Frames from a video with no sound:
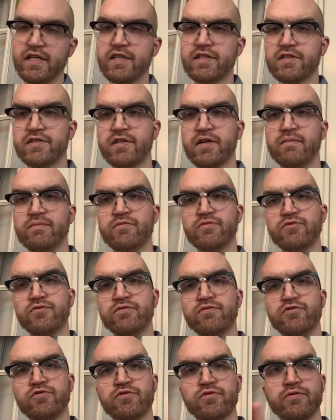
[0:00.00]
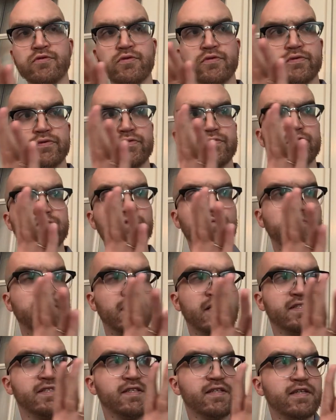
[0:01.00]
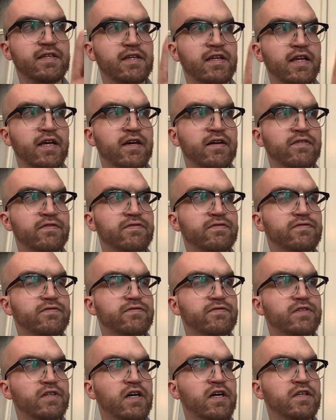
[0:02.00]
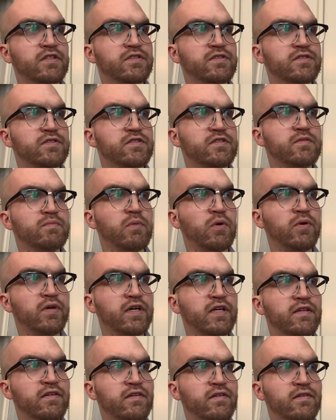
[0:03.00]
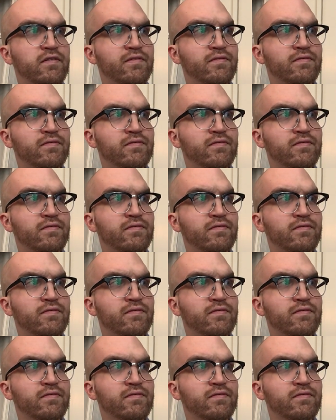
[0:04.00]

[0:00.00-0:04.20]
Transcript: some truth best left unspoken.